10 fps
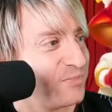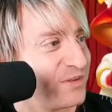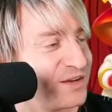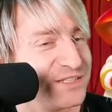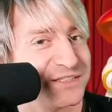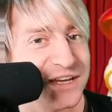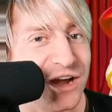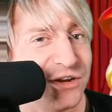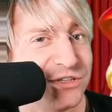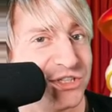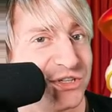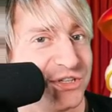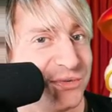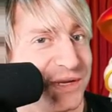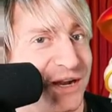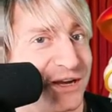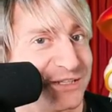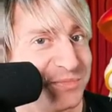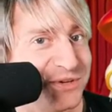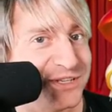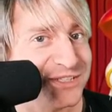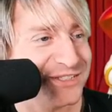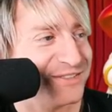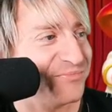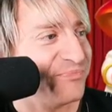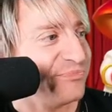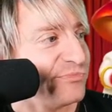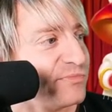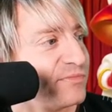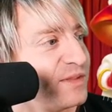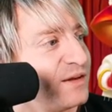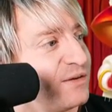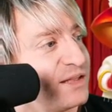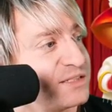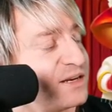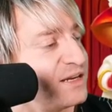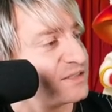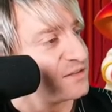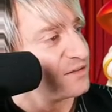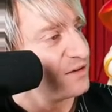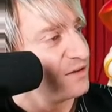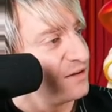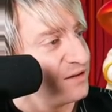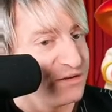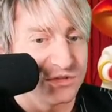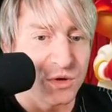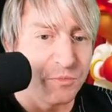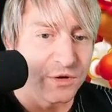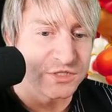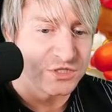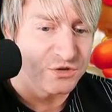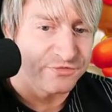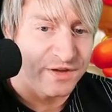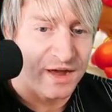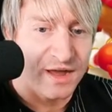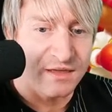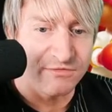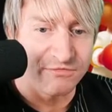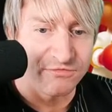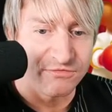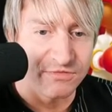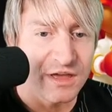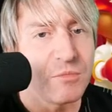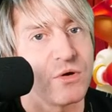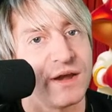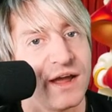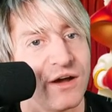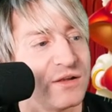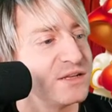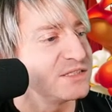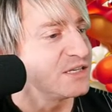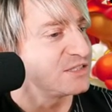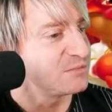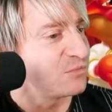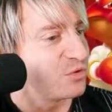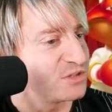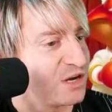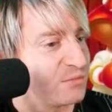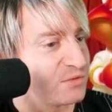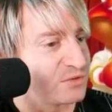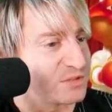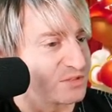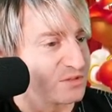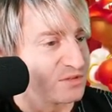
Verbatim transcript: Because it's like, are you sure you eat octopus? that's a nice 12.25. Come on now, let's get some more tumbles.